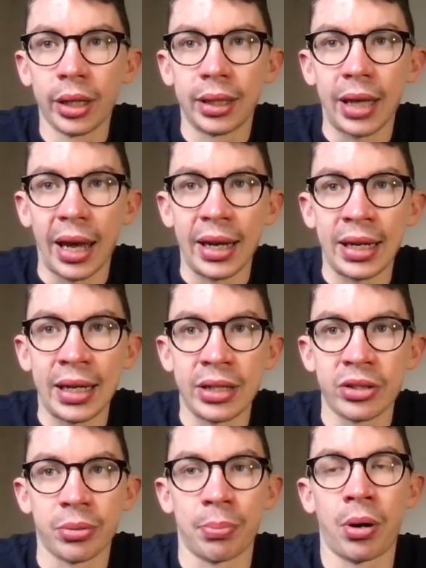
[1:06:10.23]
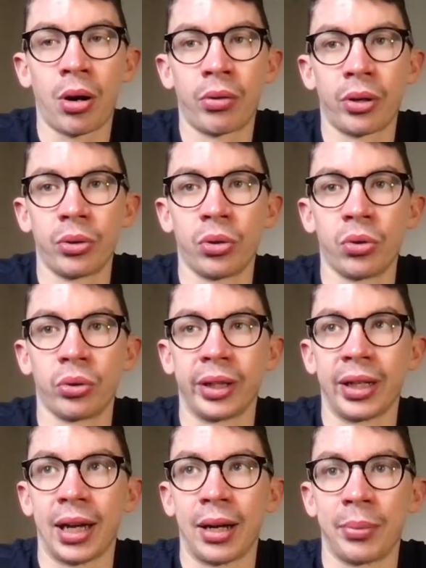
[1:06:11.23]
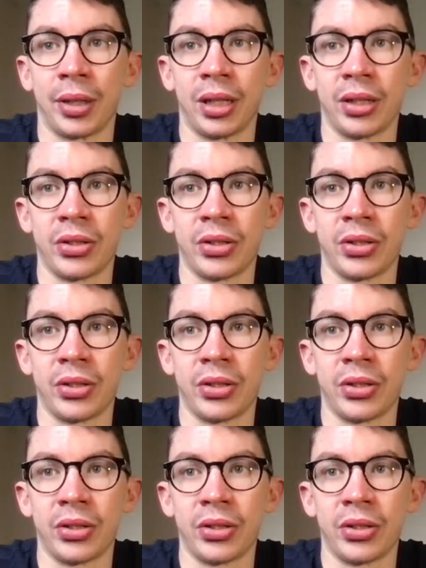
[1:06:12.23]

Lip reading: Gehi to Porro or Diaby